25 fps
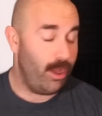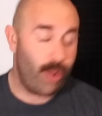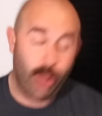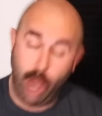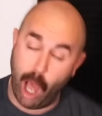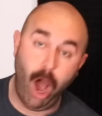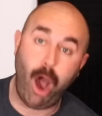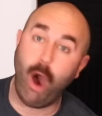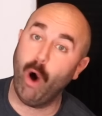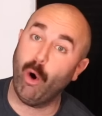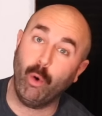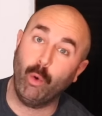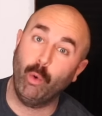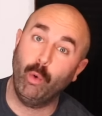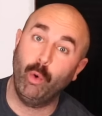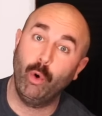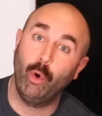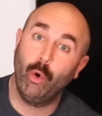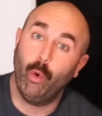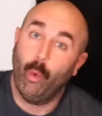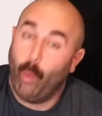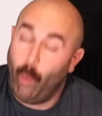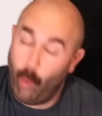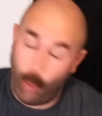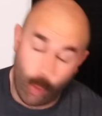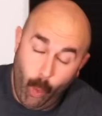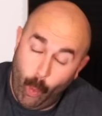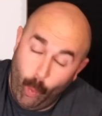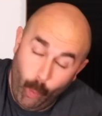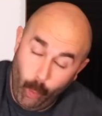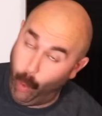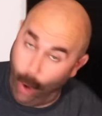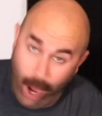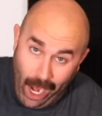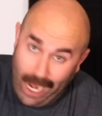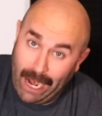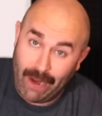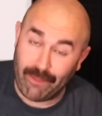Oh,
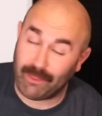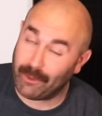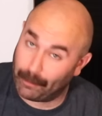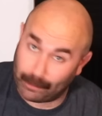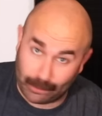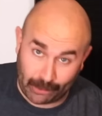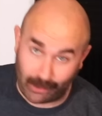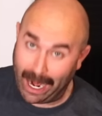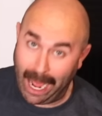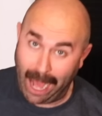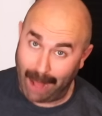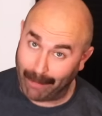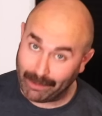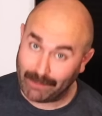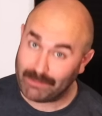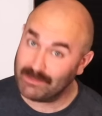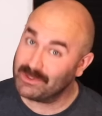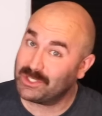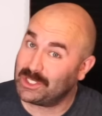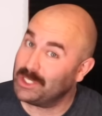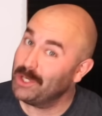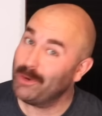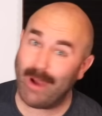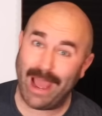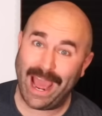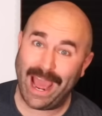what are the problems, you